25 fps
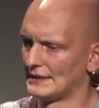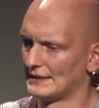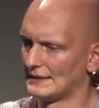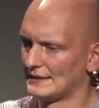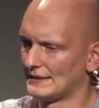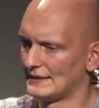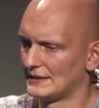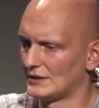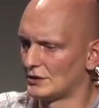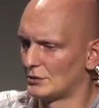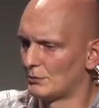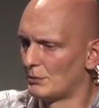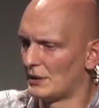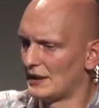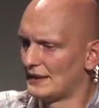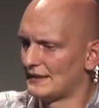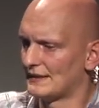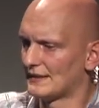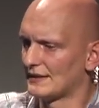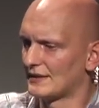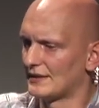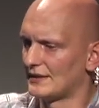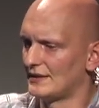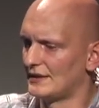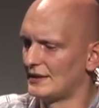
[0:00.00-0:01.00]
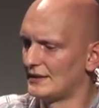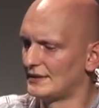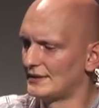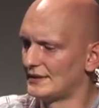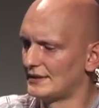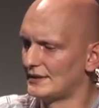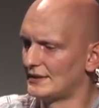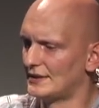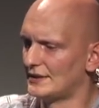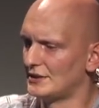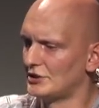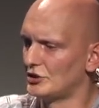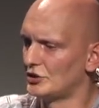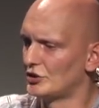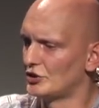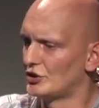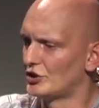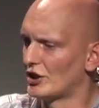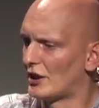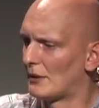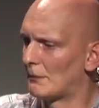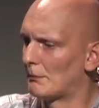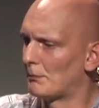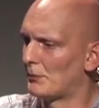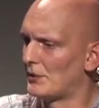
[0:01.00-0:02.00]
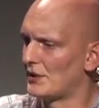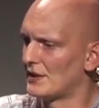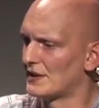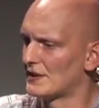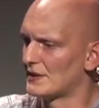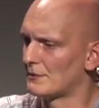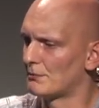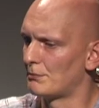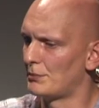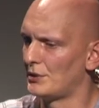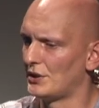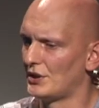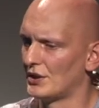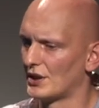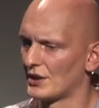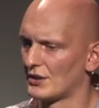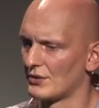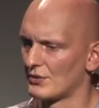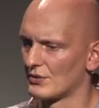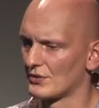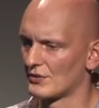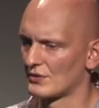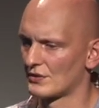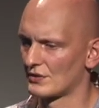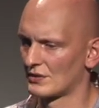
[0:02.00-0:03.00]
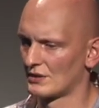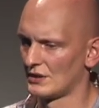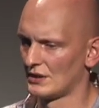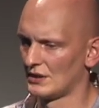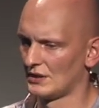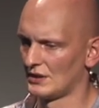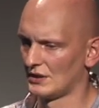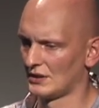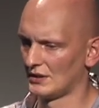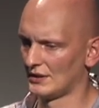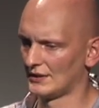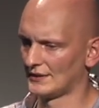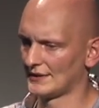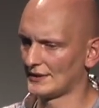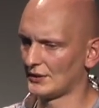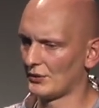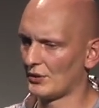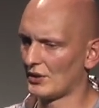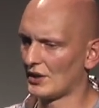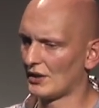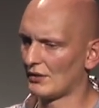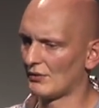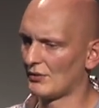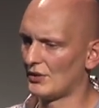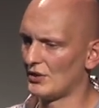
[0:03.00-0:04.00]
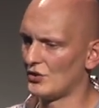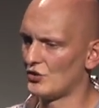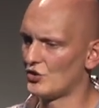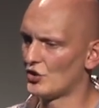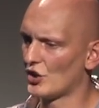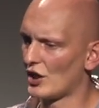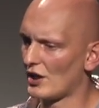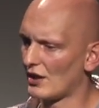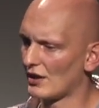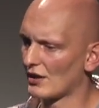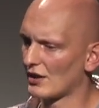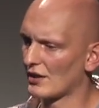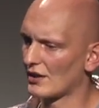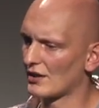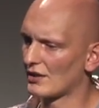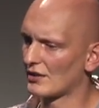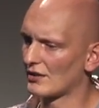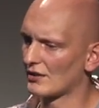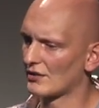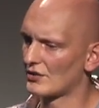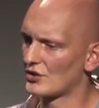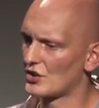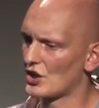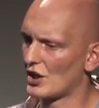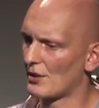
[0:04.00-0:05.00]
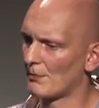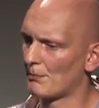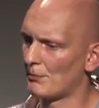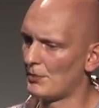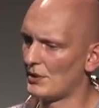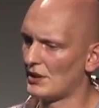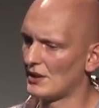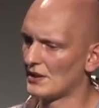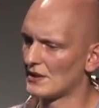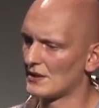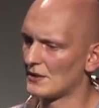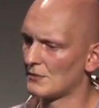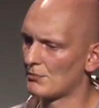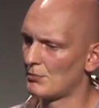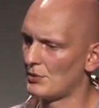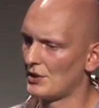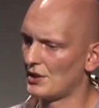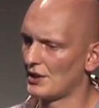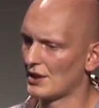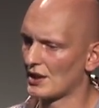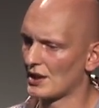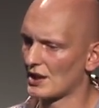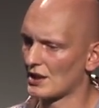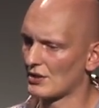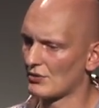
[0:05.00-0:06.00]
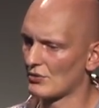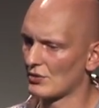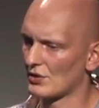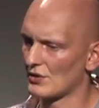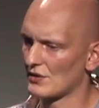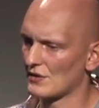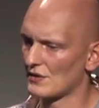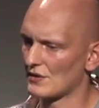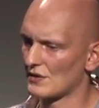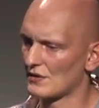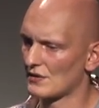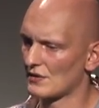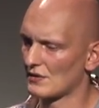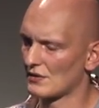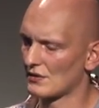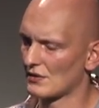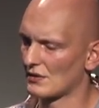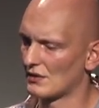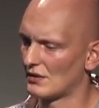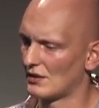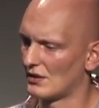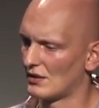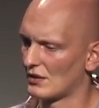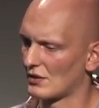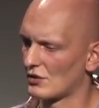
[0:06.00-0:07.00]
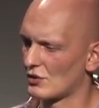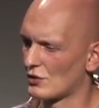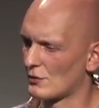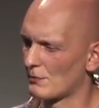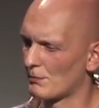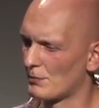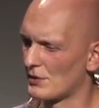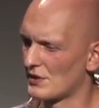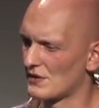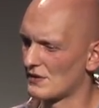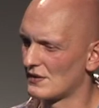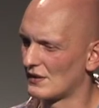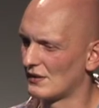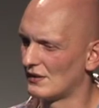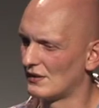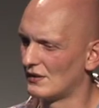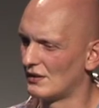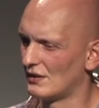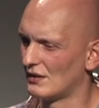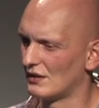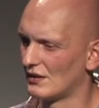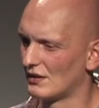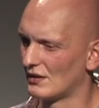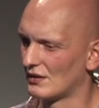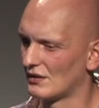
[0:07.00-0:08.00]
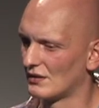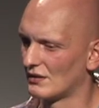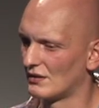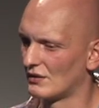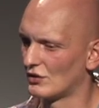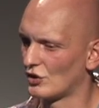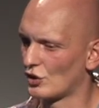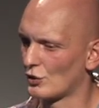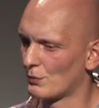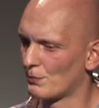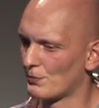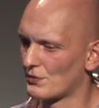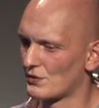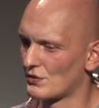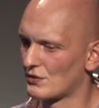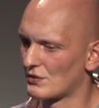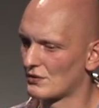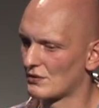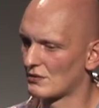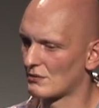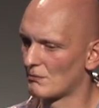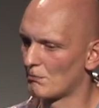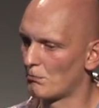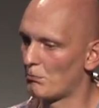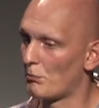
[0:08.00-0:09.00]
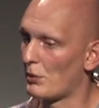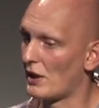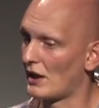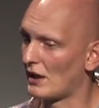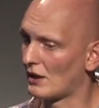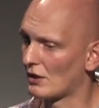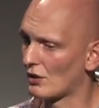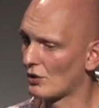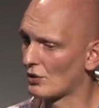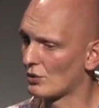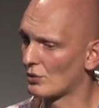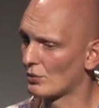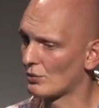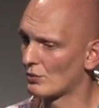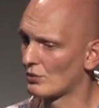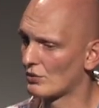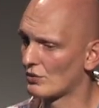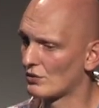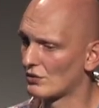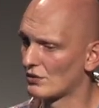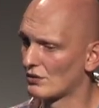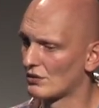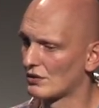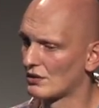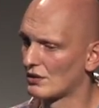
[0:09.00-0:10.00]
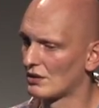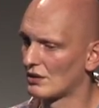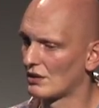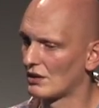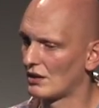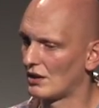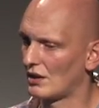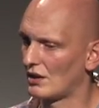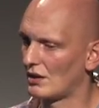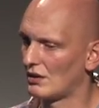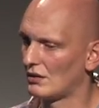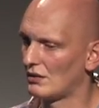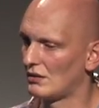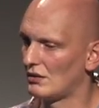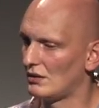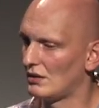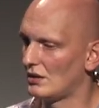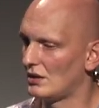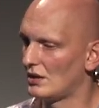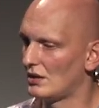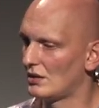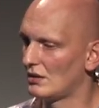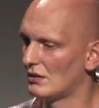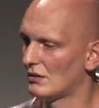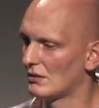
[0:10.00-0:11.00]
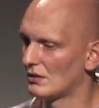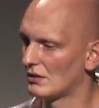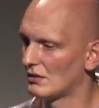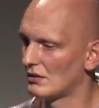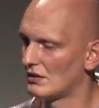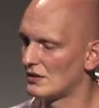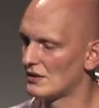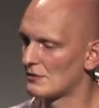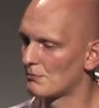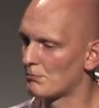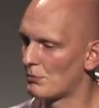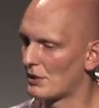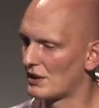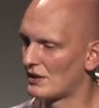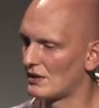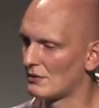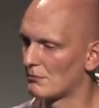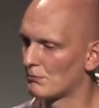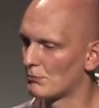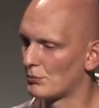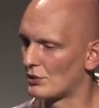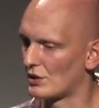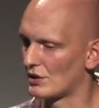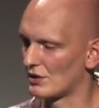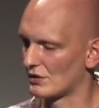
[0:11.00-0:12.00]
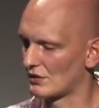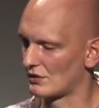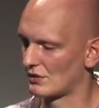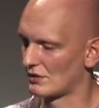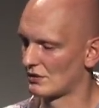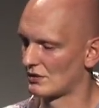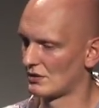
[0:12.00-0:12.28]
So basically this is the jump PSP address. So we have the junk jump PSP address uh, compensating knobs, payload, and the this padding part.